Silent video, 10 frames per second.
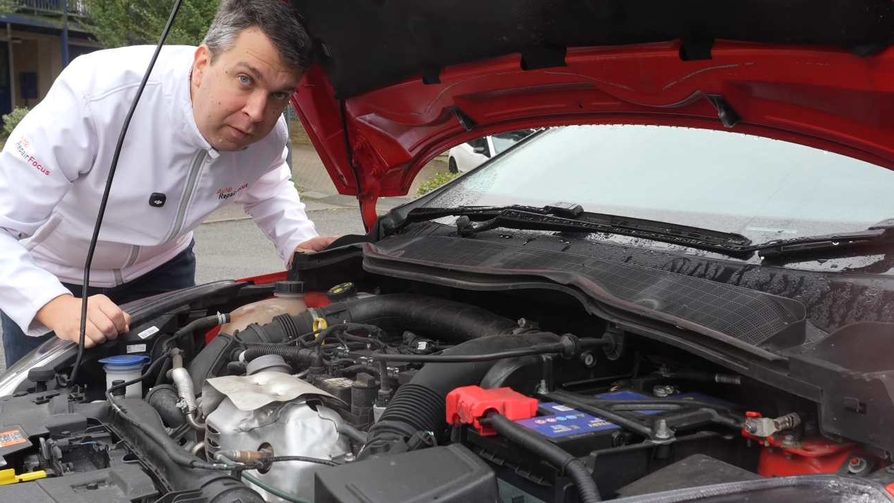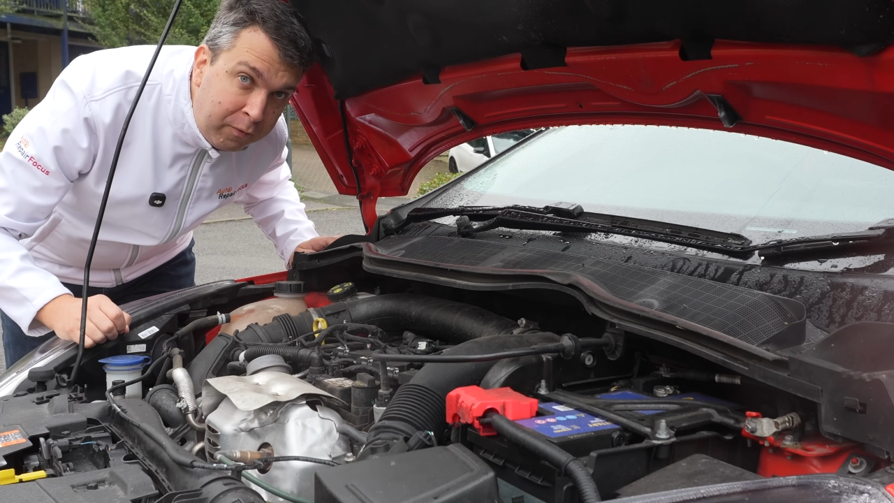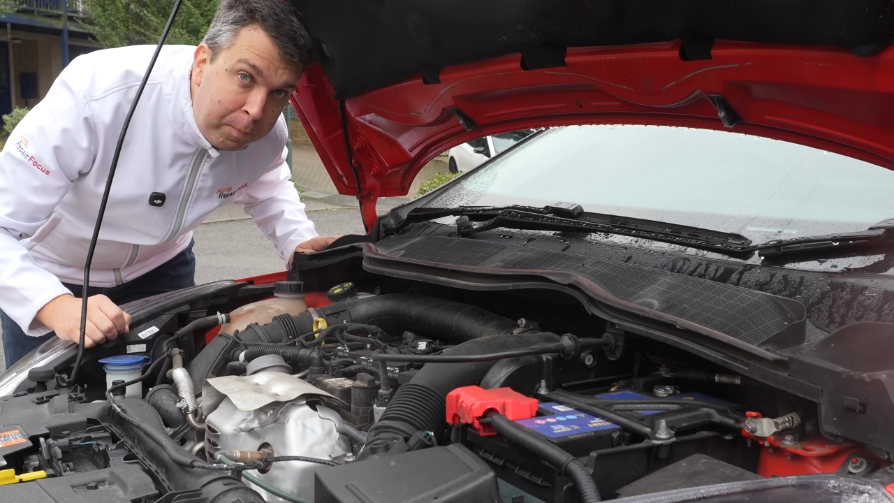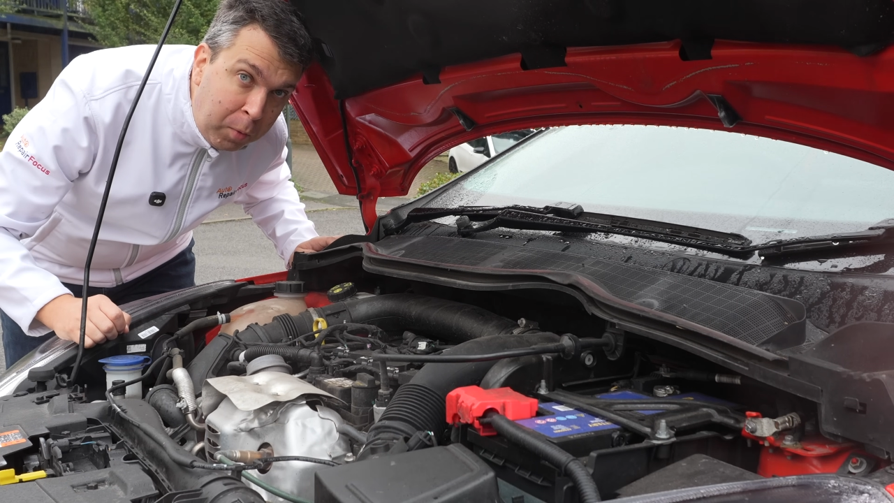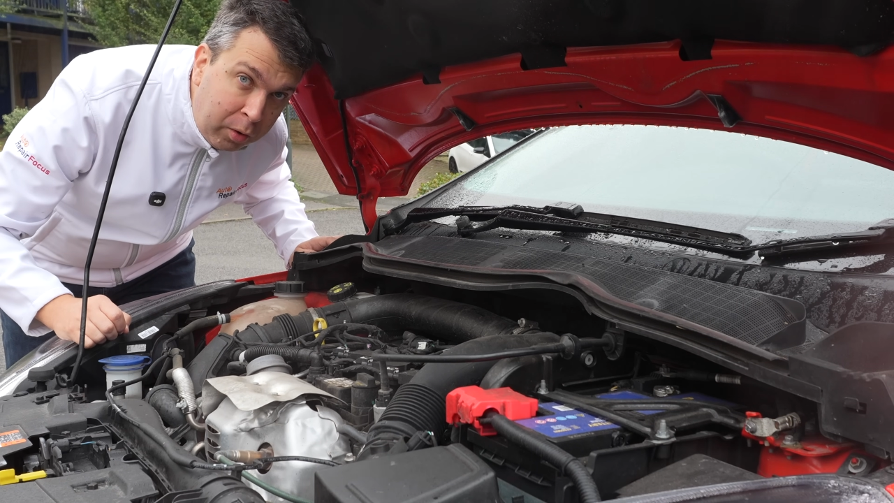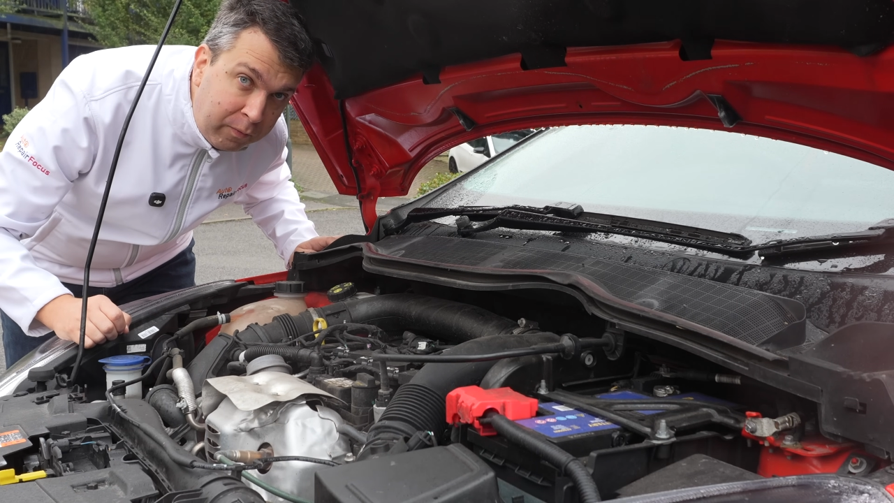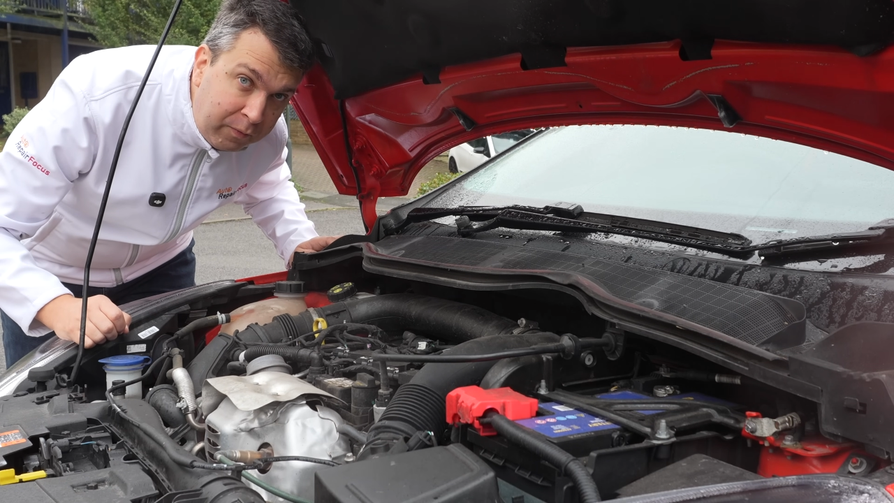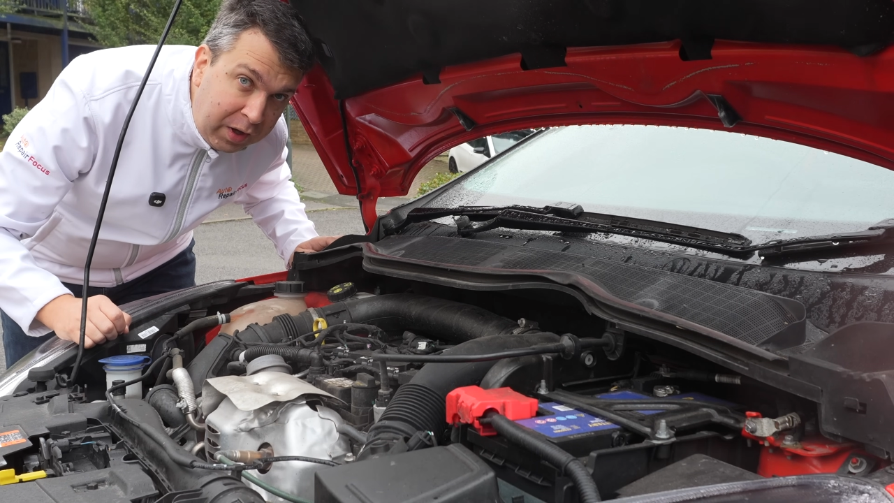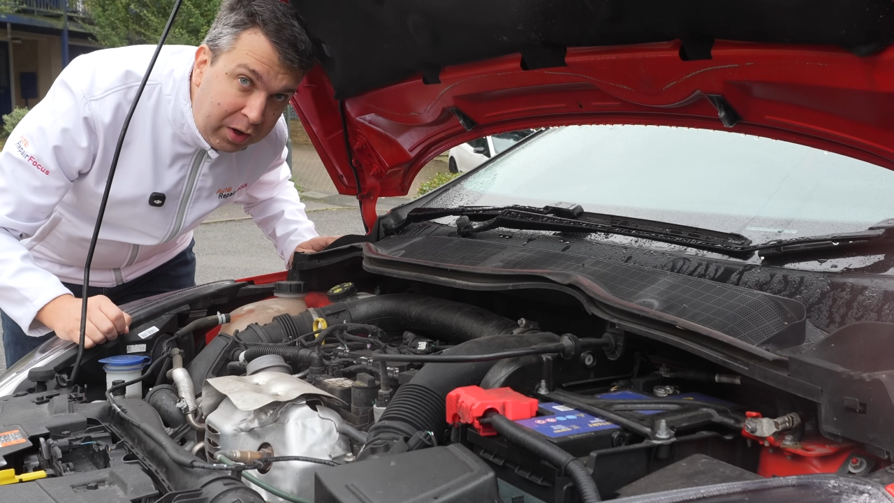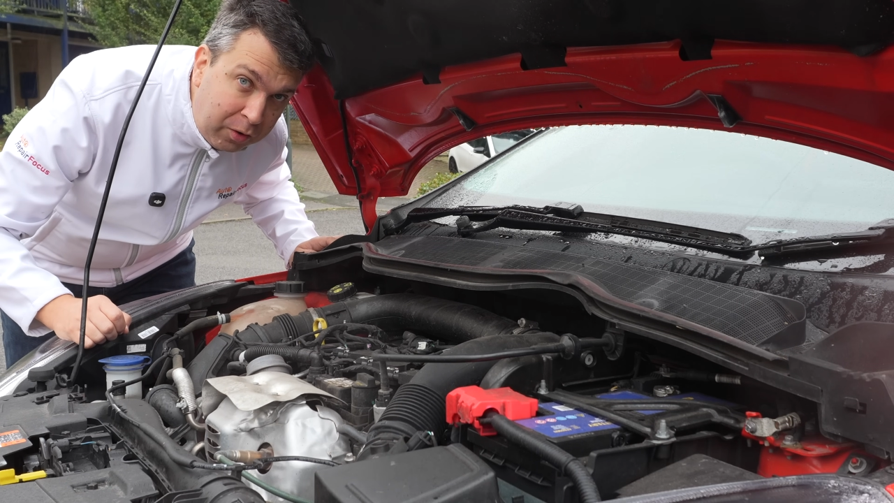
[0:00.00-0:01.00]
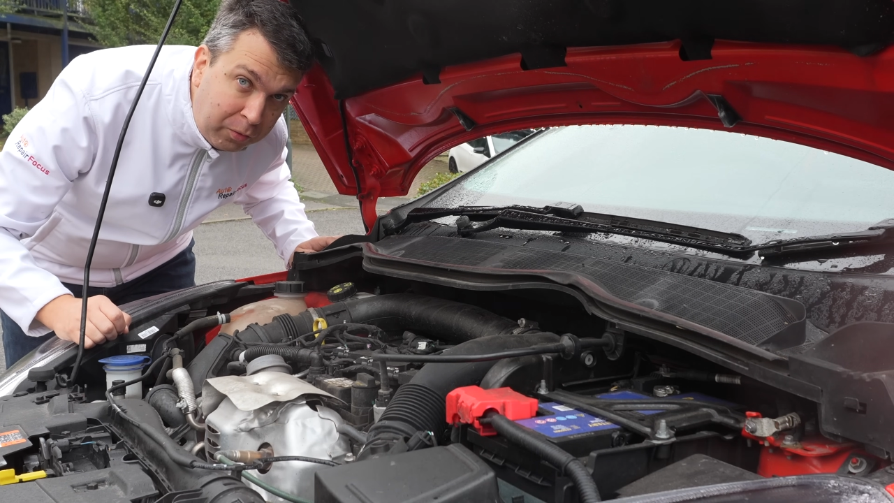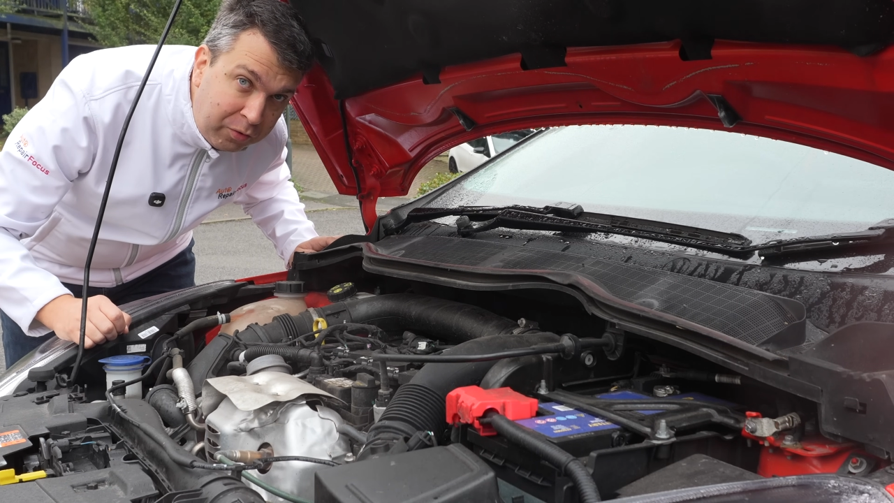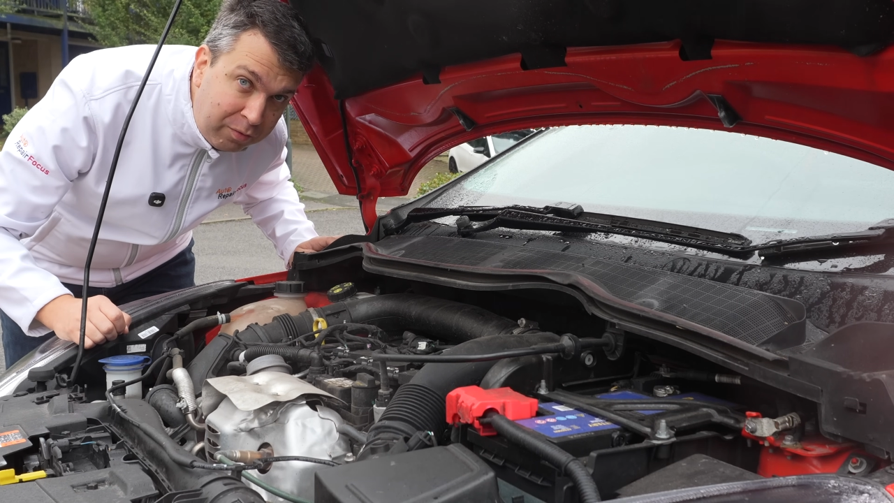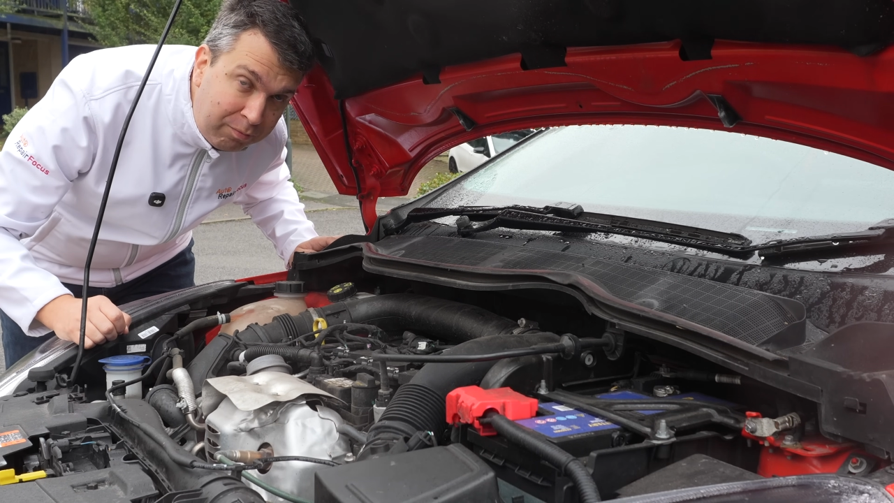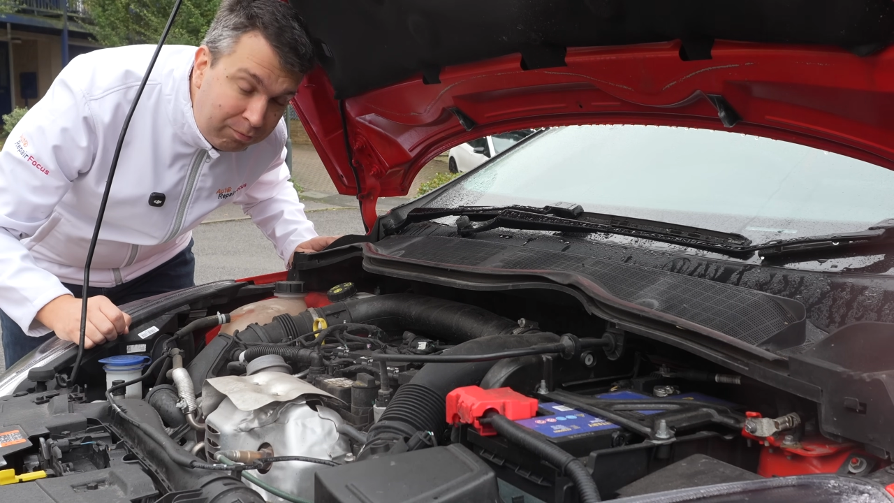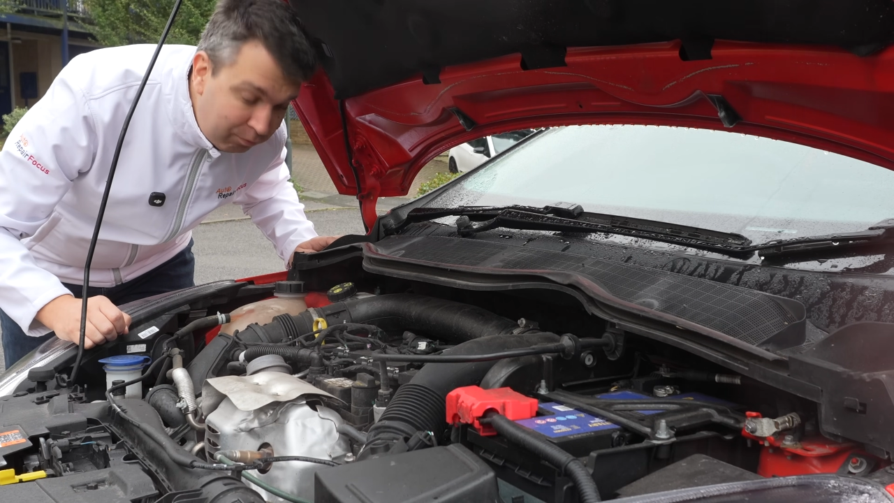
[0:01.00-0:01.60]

for modern vehicles?